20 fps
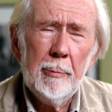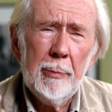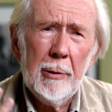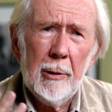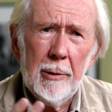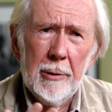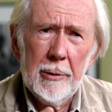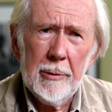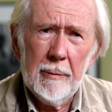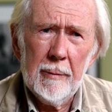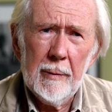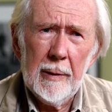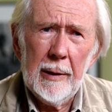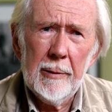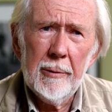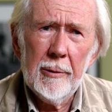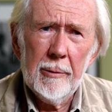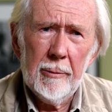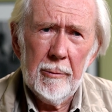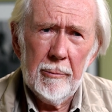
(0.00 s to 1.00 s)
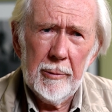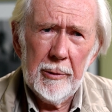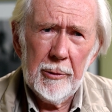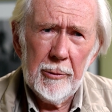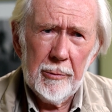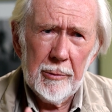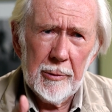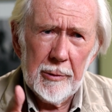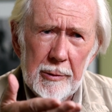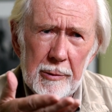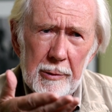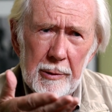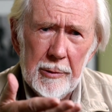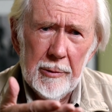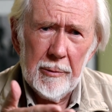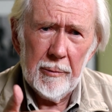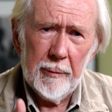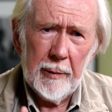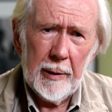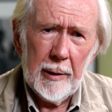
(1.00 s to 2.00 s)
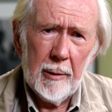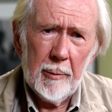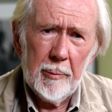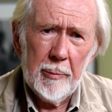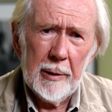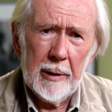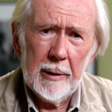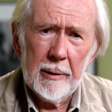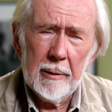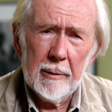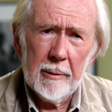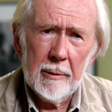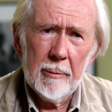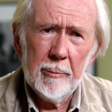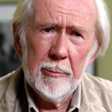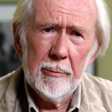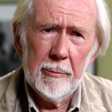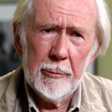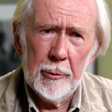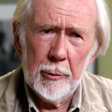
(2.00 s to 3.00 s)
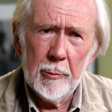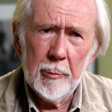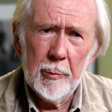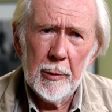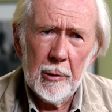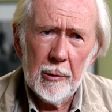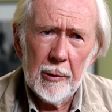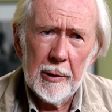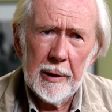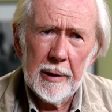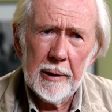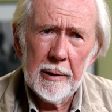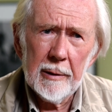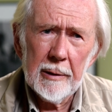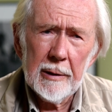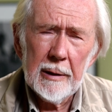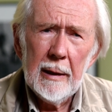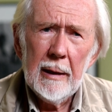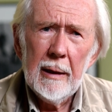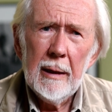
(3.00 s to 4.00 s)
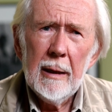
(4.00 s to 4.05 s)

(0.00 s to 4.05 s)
part of London which was just developing, the new buildings,